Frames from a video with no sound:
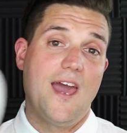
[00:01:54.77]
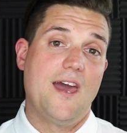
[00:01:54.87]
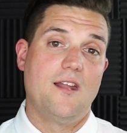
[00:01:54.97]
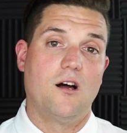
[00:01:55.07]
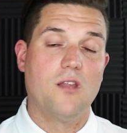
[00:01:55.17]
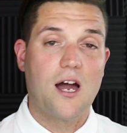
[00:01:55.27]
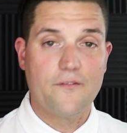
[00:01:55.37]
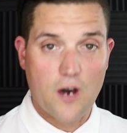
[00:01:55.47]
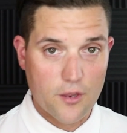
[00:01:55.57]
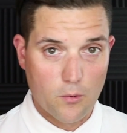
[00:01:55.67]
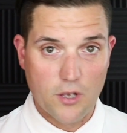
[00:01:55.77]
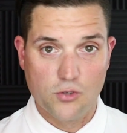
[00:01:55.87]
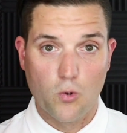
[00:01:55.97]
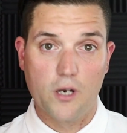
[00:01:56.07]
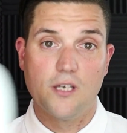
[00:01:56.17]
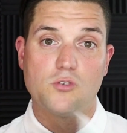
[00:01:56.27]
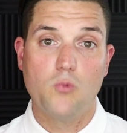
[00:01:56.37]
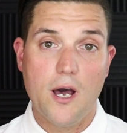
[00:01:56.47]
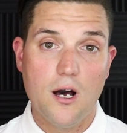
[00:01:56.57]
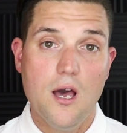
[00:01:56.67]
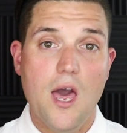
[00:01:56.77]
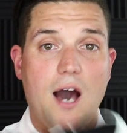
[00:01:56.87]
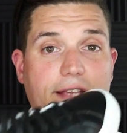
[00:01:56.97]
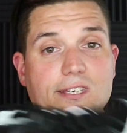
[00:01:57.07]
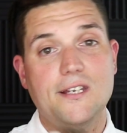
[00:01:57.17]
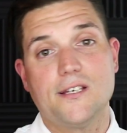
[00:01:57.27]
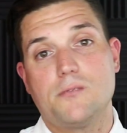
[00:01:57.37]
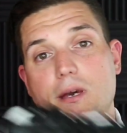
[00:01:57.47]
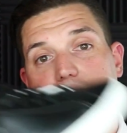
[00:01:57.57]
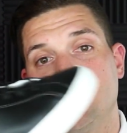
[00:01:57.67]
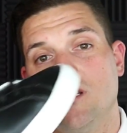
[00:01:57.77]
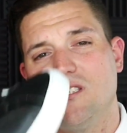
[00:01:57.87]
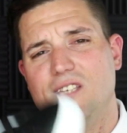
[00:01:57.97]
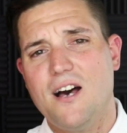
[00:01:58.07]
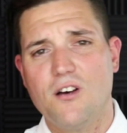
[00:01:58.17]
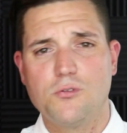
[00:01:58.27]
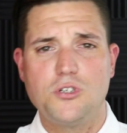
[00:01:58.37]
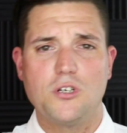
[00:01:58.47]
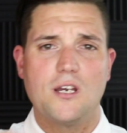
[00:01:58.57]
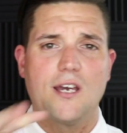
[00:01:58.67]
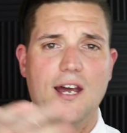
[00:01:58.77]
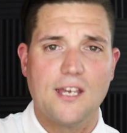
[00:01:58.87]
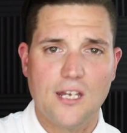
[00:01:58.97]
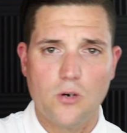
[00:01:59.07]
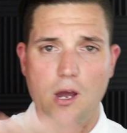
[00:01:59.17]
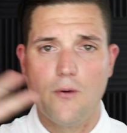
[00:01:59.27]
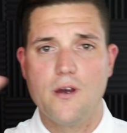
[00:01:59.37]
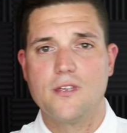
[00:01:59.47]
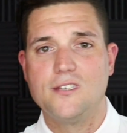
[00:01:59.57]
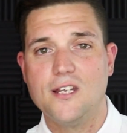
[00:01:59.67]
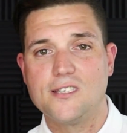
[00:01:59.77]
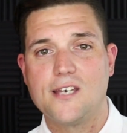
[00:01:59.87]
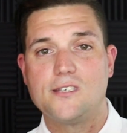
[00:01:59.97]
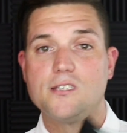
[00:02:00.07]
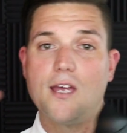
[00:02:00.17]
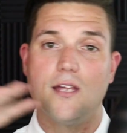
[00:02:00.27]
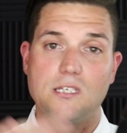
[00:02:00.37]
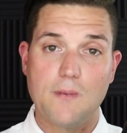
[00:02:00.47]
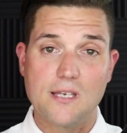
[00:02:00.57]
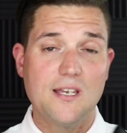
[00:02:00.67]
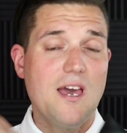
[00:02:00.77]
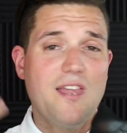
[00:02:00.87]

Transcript: and a lot of other ones work as well. Adidas makes Gazelles, which you can kind of get away with. Adidas has the Stan Smiths.